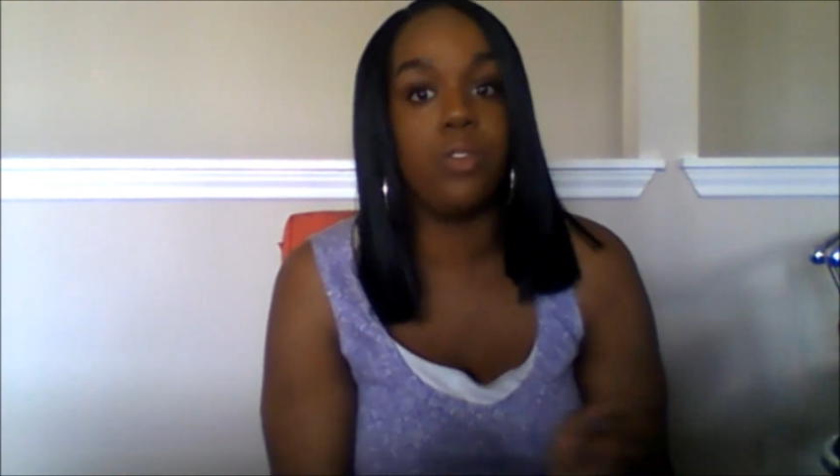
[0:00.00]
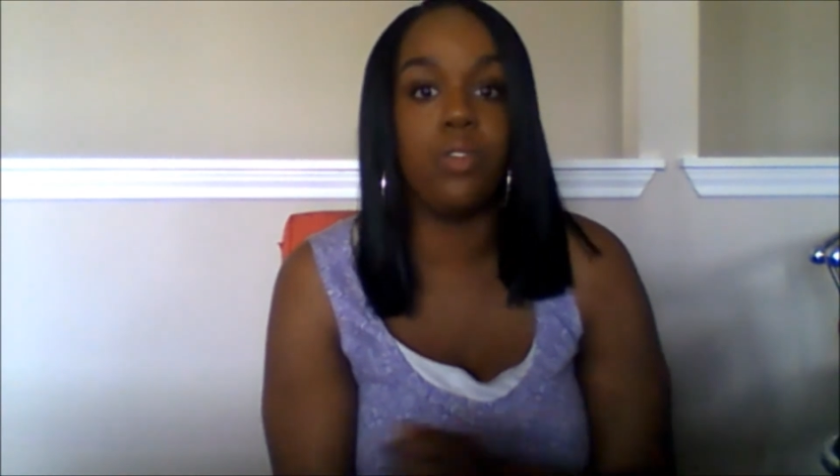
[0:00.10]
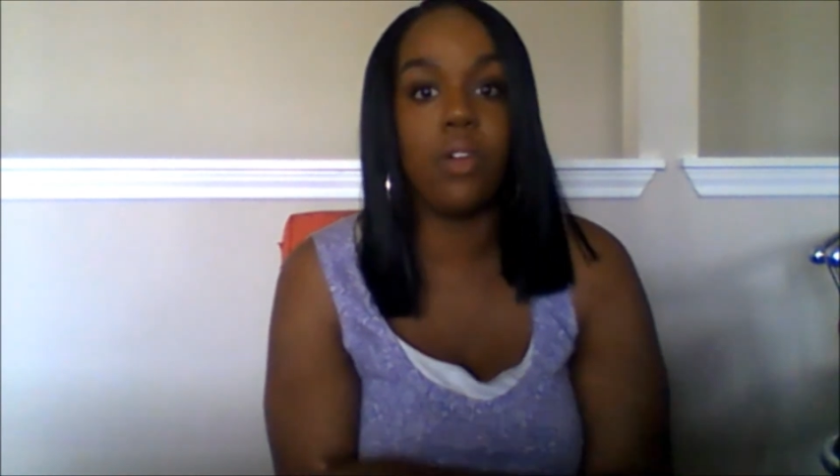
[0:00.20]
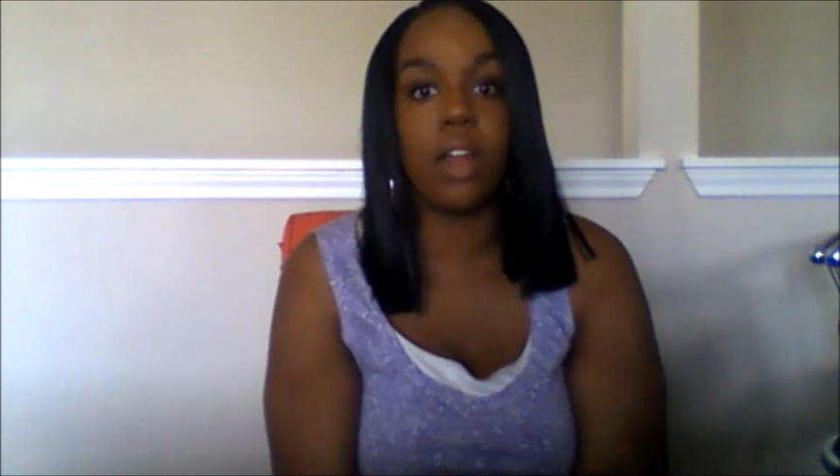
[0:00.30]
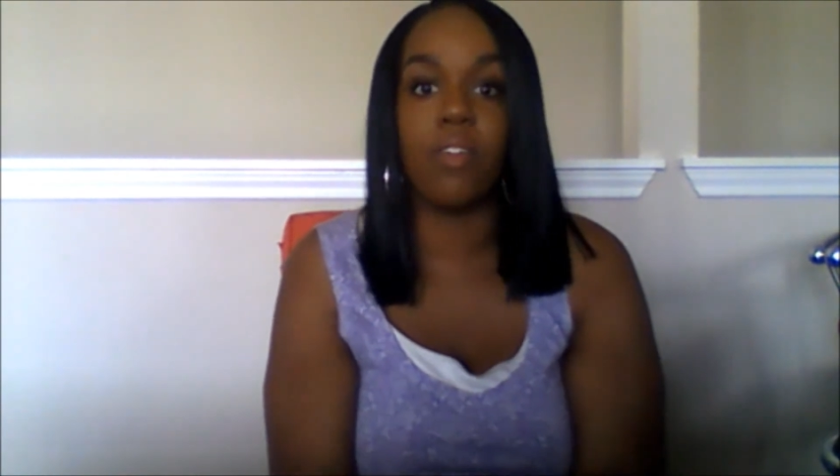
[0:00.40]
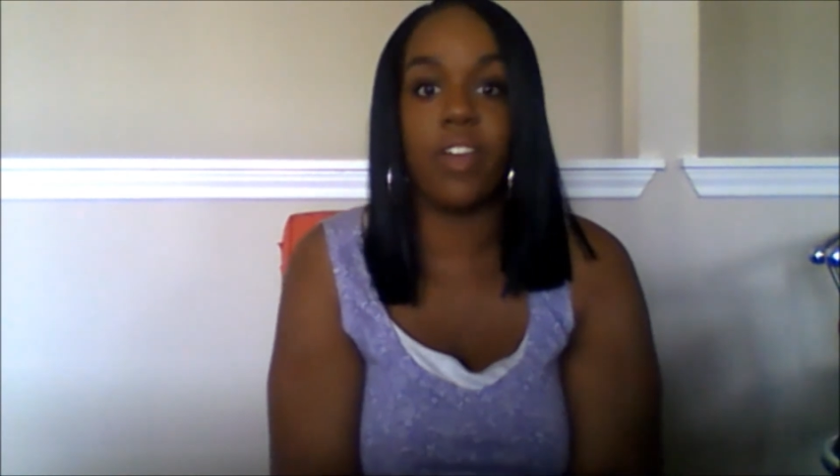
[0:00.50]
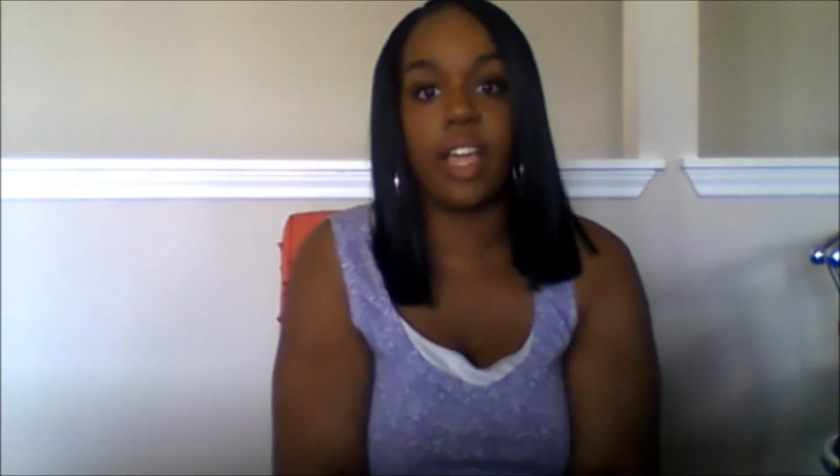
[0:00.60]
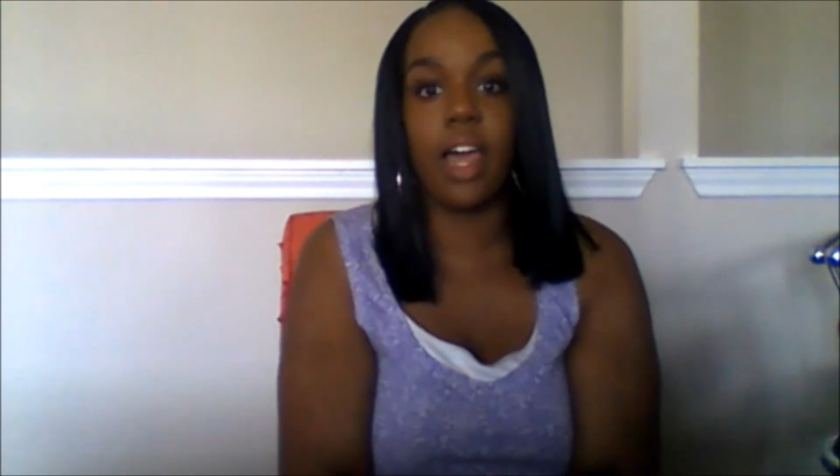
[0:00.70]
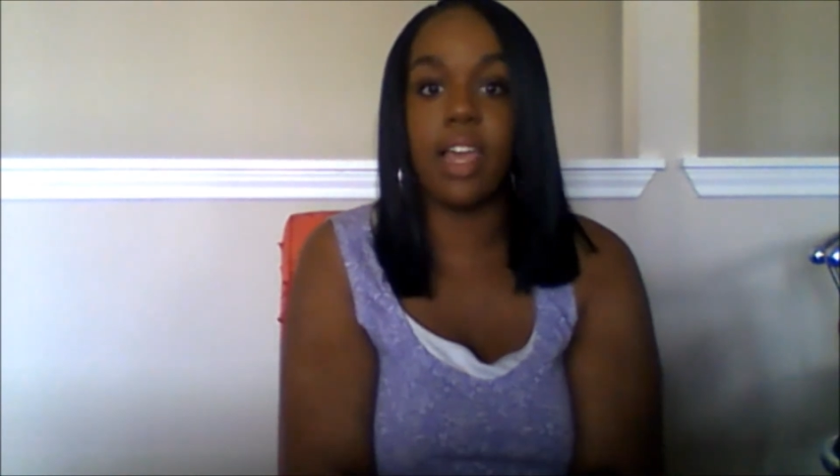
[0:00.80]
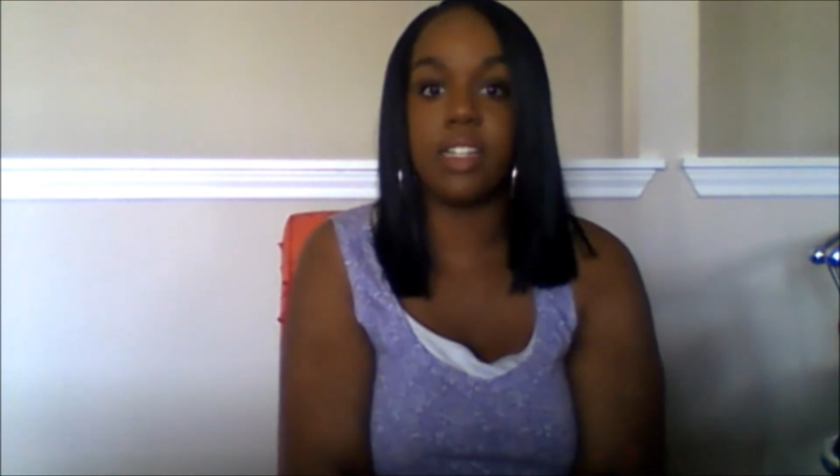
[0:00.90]
"Oh, do you got on
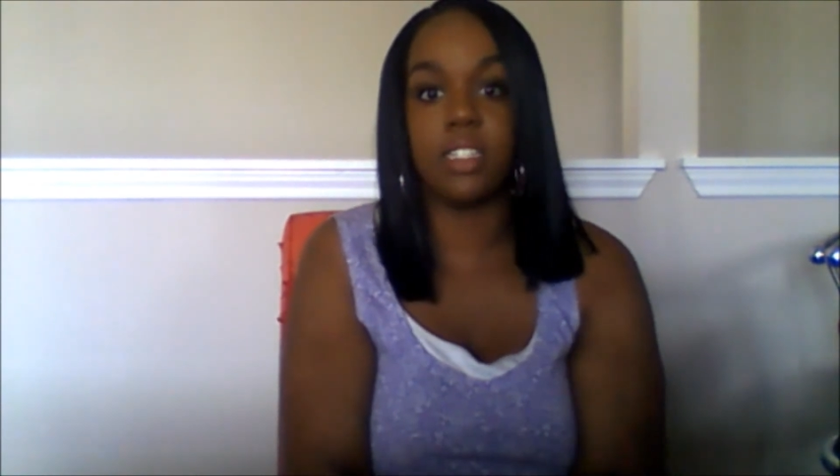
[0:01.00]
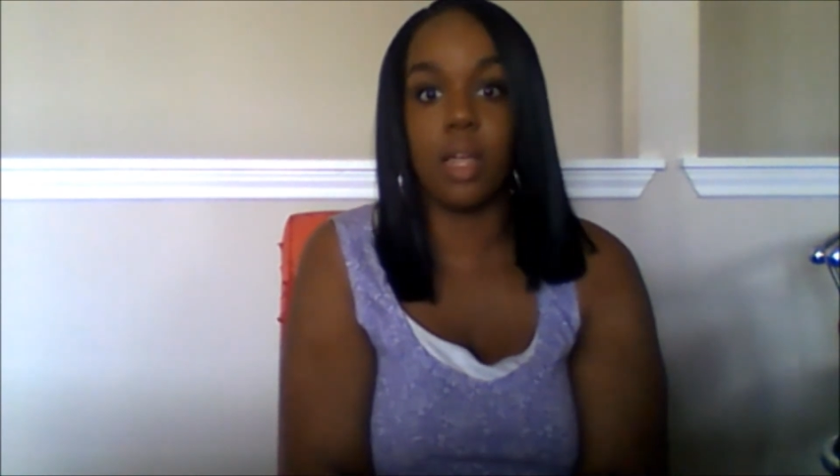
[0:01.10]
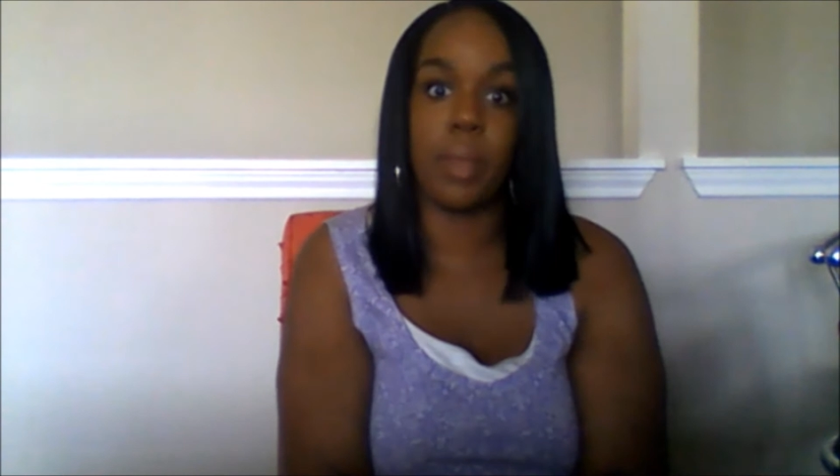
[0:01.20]
fake eyelashes?"